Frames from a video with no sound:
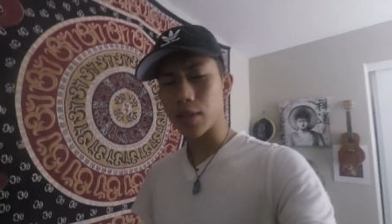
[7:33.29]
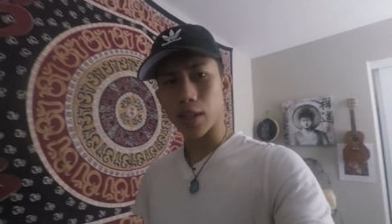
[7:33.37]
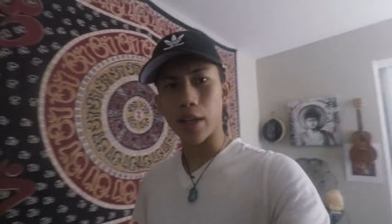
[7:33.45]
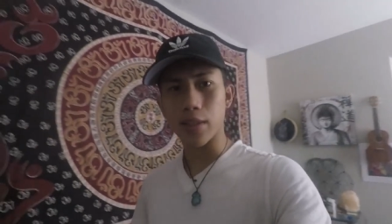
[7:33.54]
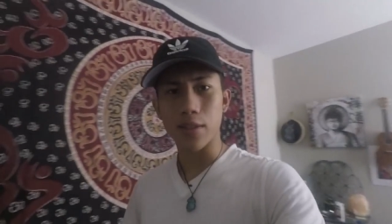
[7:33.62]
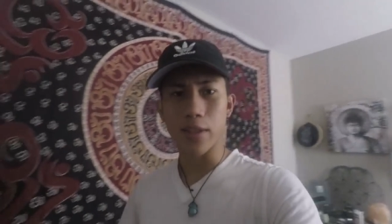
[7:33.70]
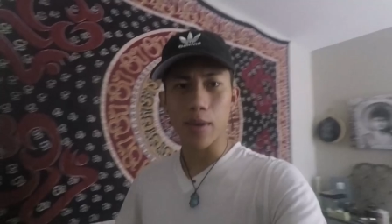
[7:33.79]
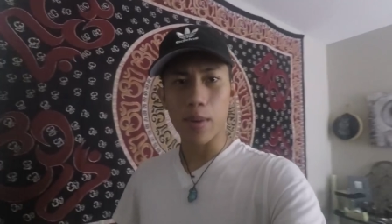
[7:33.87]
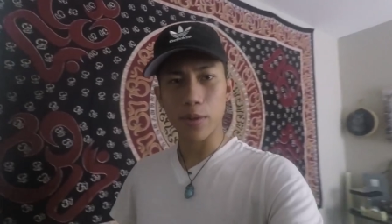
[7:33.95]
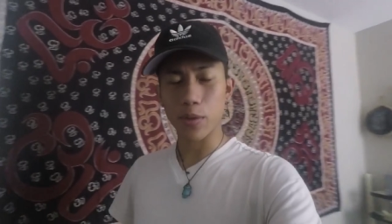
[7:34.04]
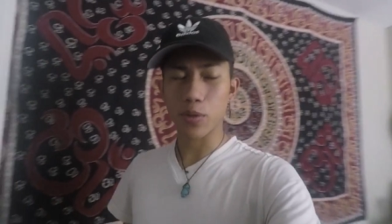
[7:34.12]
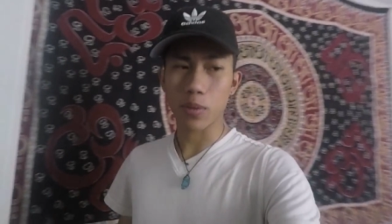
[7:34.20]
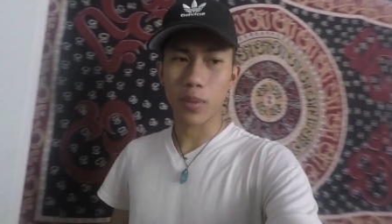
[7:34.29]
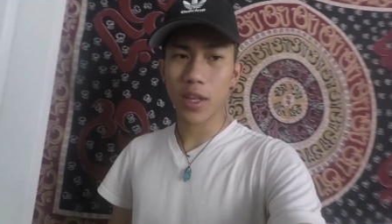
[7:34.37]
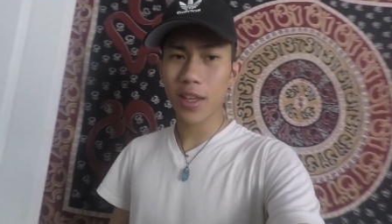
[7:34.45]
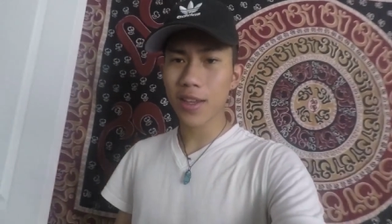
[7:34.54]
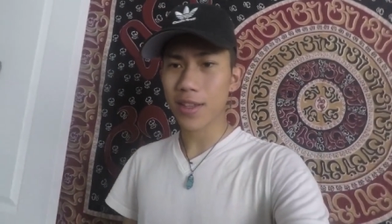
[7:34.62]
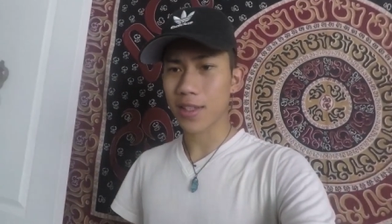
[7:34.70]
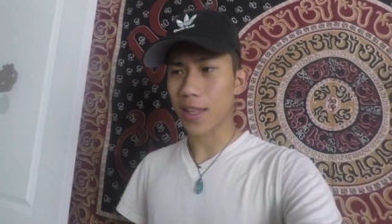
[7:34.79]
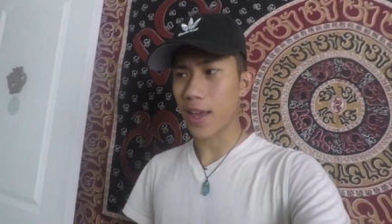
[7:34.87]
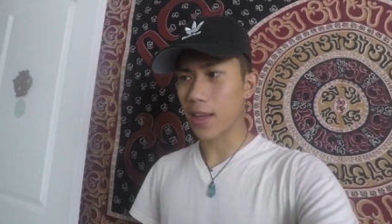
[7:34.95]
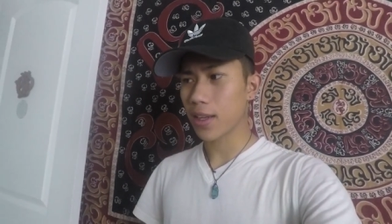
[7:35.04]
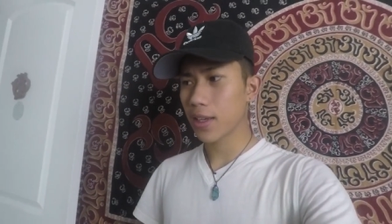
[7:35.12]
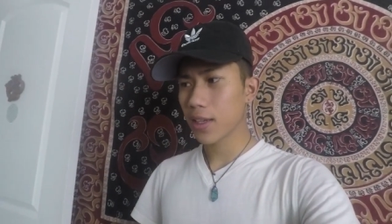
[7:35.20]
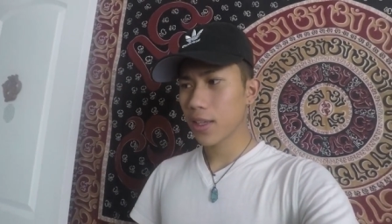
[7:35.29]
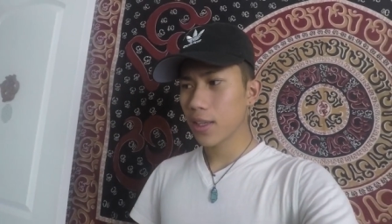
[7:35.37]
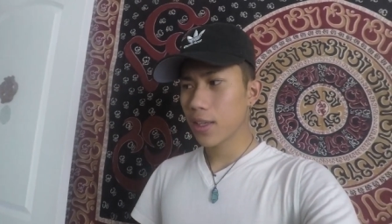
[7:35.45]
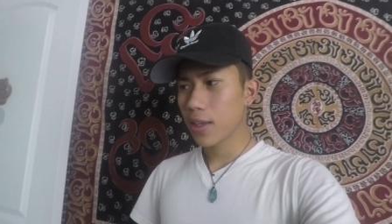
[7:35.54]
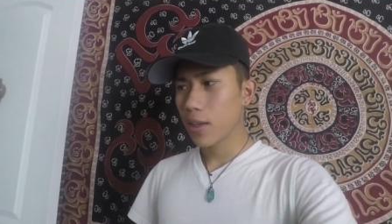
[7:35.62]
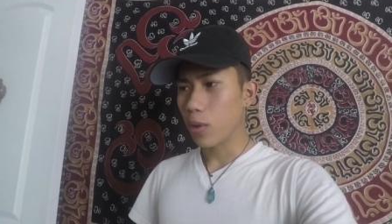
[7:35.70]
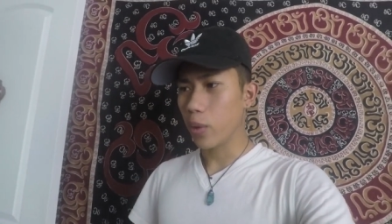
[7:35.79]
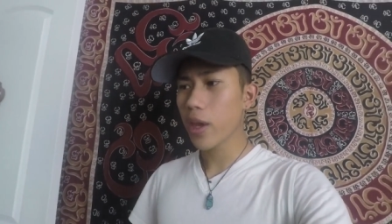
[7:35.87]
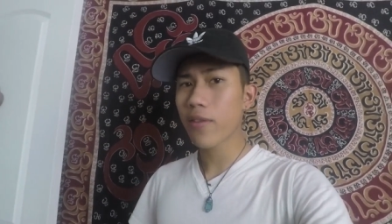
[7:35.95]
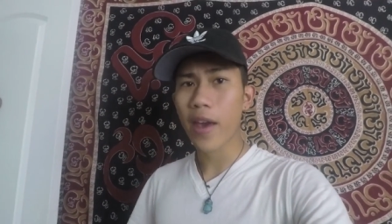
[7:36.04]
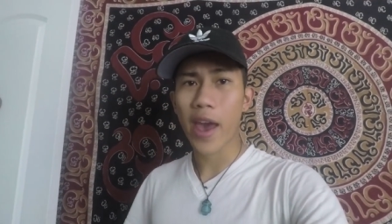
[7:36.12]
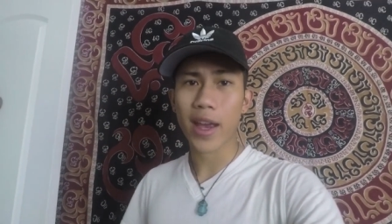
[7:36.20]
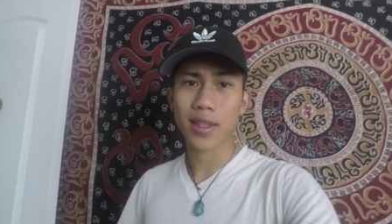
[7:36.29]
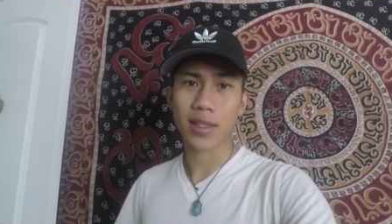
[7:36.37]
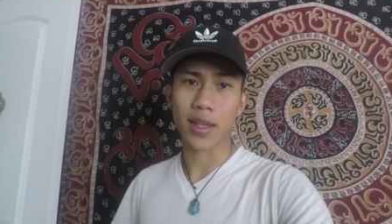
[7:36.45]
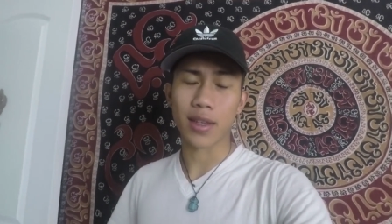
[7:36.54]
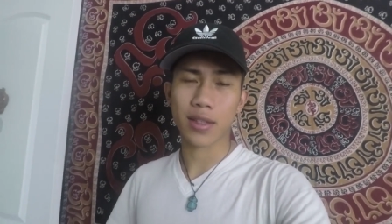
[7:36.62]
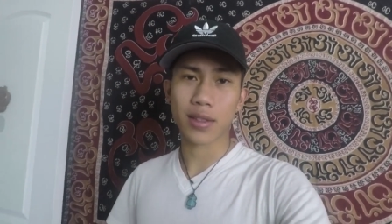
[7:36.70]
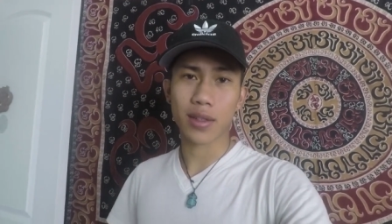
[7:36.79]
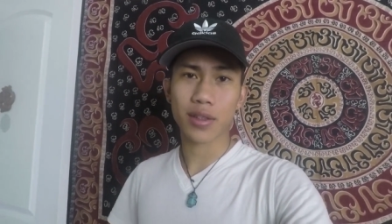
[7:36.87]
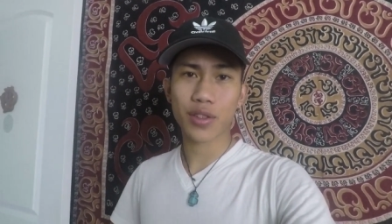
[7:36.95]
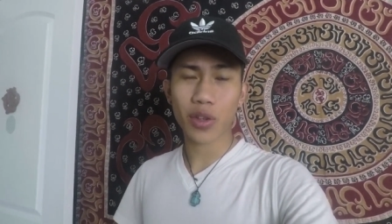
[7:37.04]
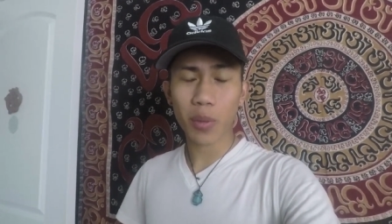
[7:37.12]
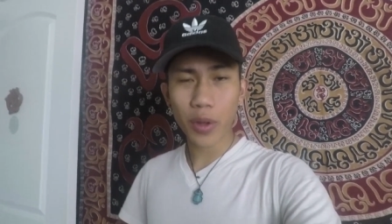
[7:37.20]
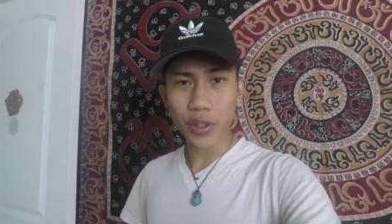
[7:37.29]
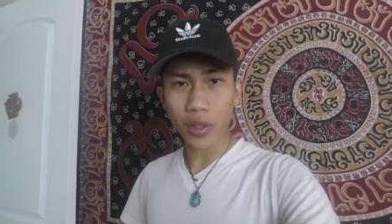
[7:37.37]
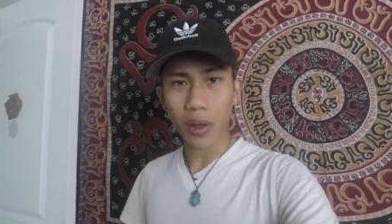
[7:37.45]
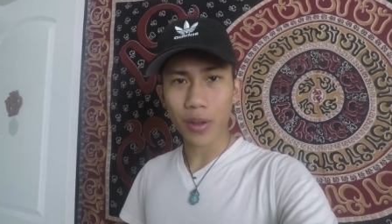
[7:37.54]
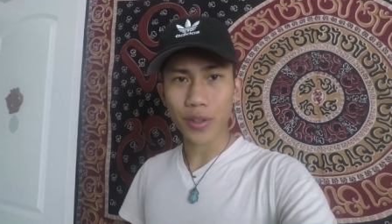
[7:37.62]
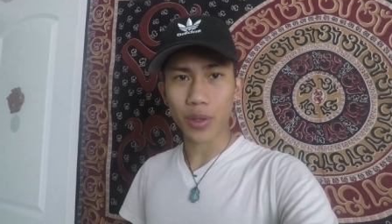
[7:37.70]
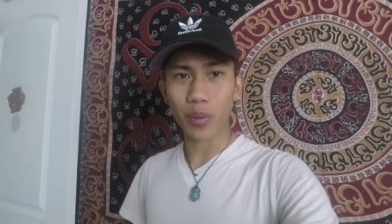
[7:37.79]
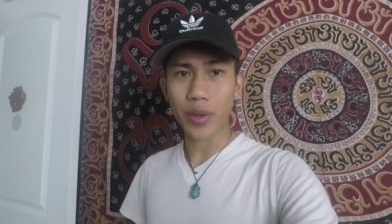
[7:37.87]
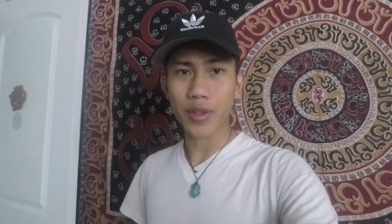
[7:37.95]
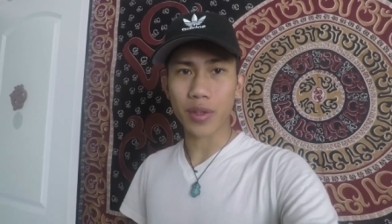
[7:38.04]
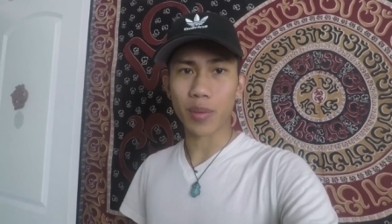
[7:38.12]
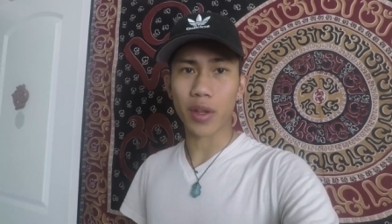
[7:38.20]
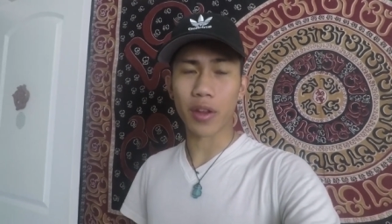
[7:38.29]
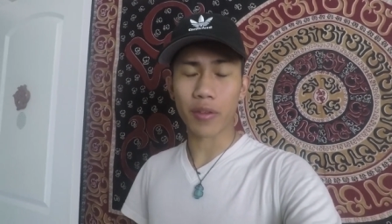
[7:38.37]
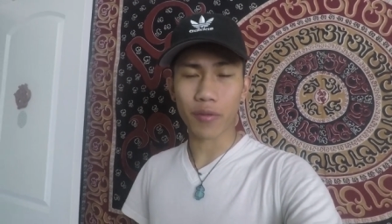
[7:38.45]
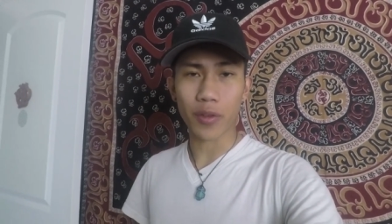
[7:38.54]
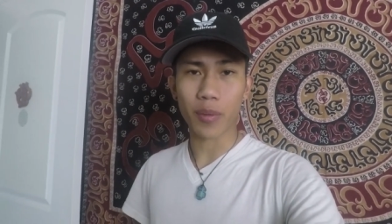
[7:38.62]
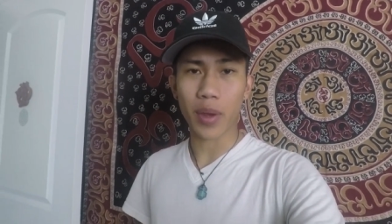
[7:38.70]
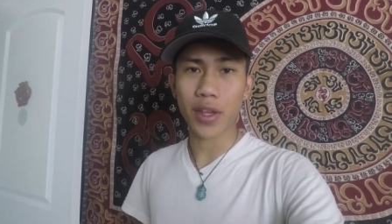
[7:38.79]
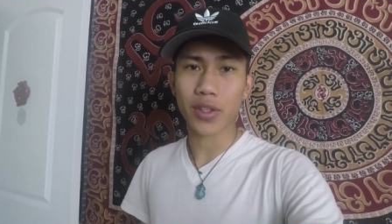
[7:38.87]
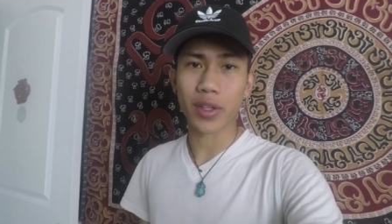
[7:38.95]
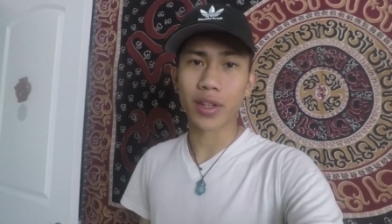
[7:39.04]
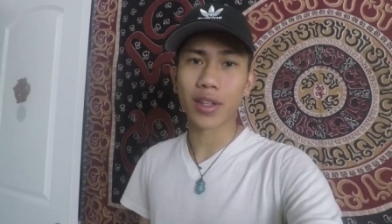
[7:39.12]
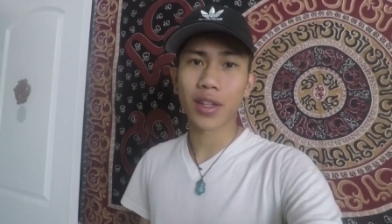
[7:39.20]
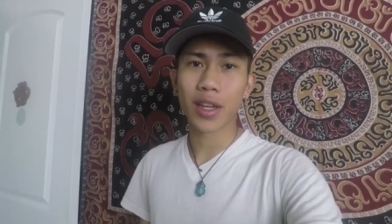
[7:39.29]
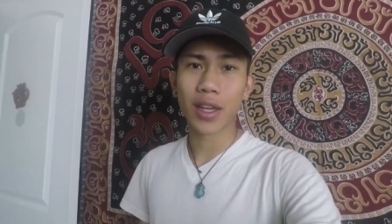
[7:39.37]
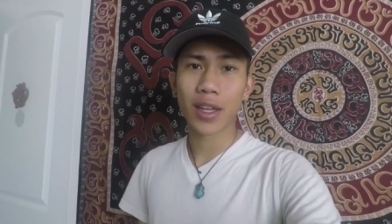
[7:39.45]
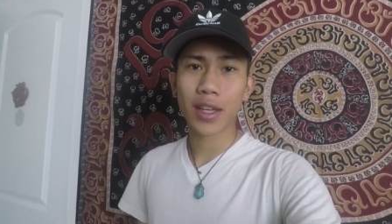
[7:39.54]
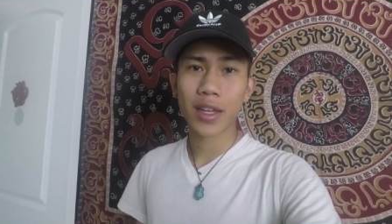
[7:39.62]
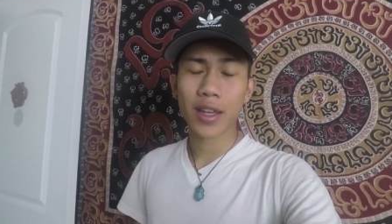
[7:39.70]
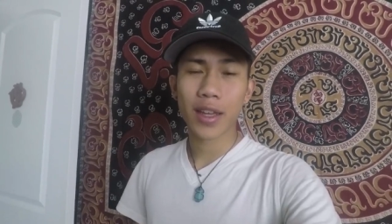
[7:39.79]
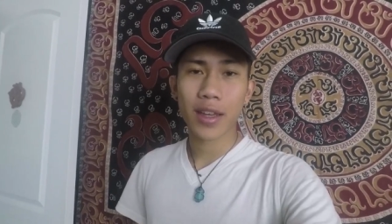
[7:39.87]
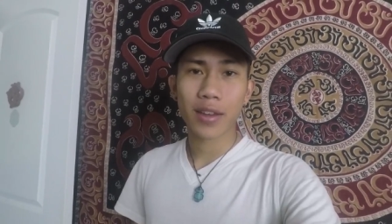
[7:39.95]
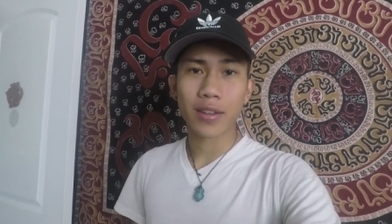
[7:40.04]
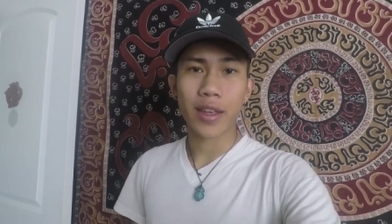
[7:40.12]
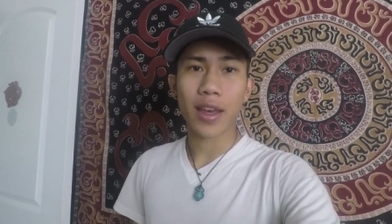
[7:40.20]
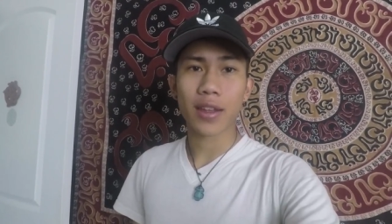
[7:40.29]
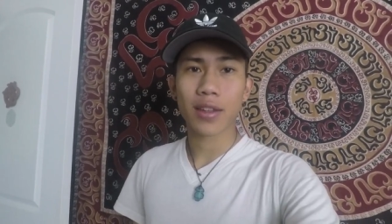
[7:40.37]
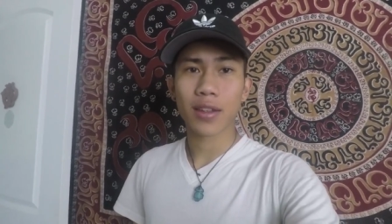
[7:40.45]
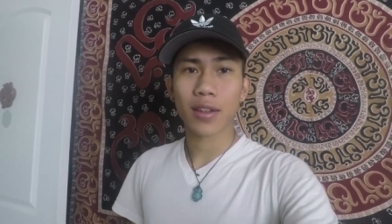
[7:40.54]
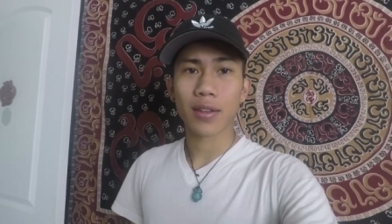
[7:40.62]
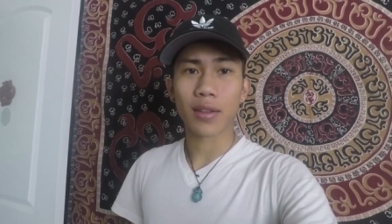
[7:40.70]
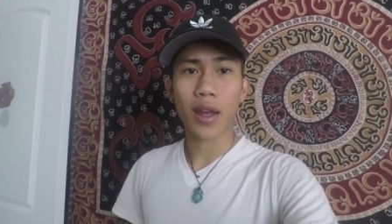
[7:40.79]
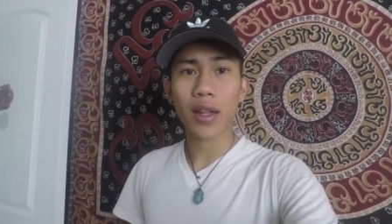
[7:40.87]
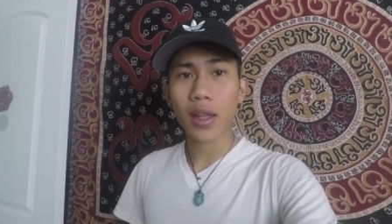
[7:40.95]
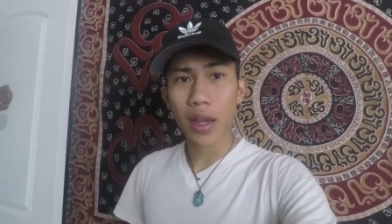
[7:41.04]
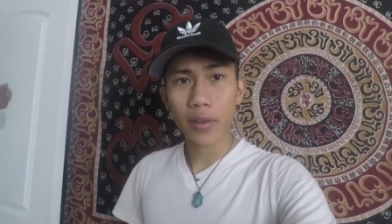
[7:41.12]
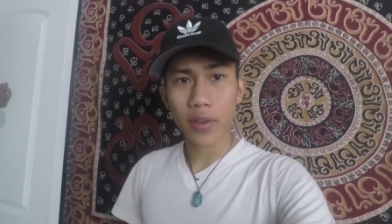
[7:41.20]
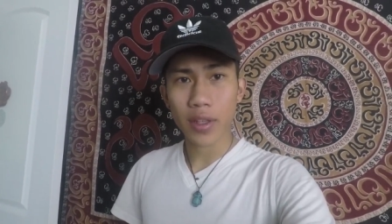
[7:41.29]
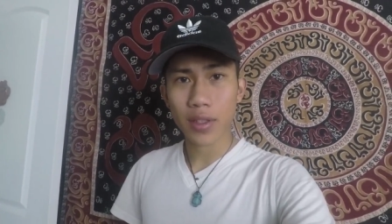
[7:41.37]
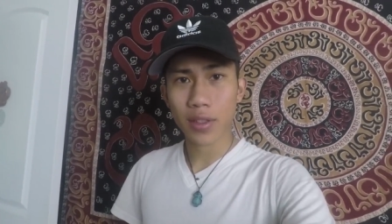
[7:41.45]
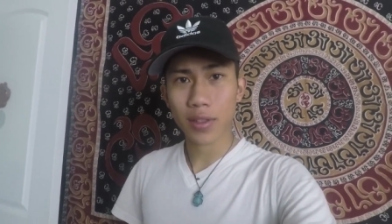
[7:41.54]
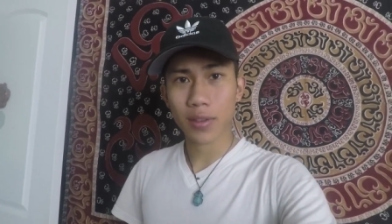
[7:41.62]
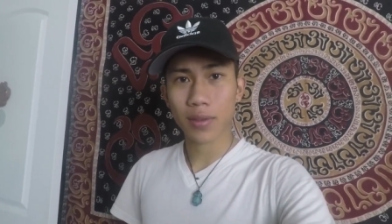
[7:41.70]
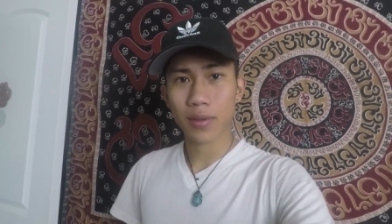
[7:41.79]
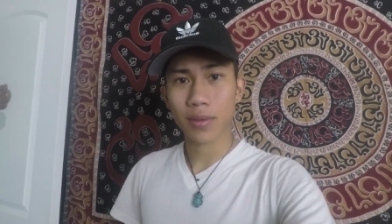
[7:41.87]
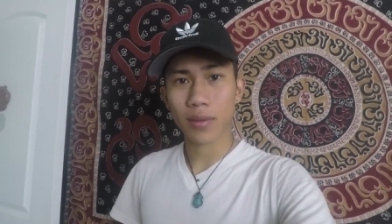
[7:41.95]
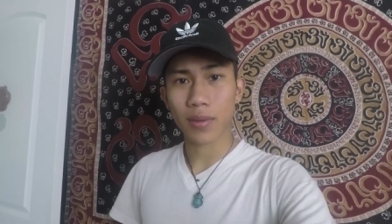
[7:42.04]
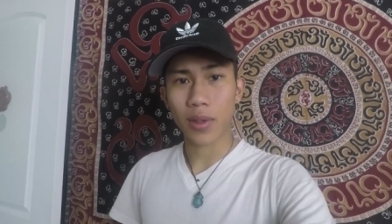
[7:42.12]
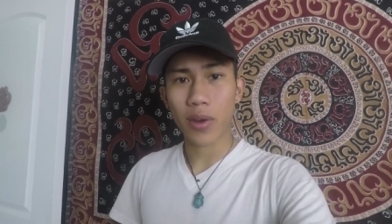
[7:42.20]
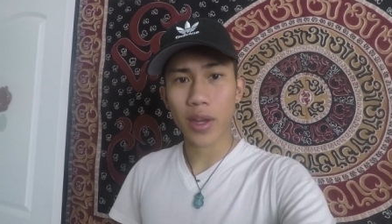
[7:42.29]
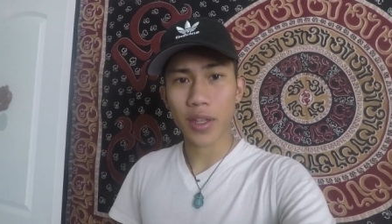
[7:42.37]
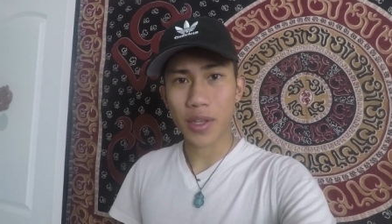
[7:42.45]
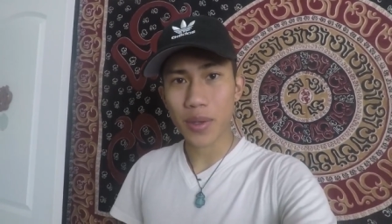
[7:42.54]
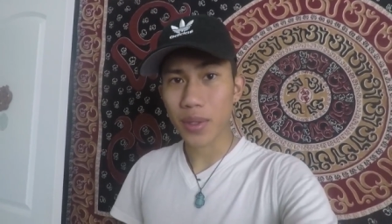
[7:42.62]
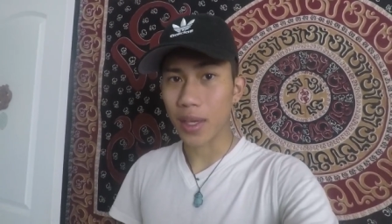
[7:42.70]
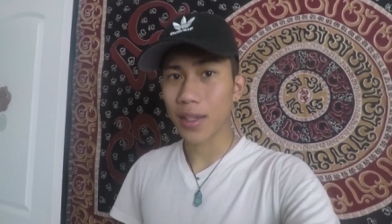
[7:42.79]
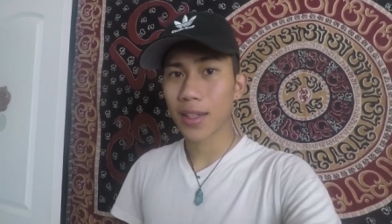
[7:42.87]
I'd like to say about social media is that we have access to so much knowledge and wisdom and information, yet not a lot of us know how to use it.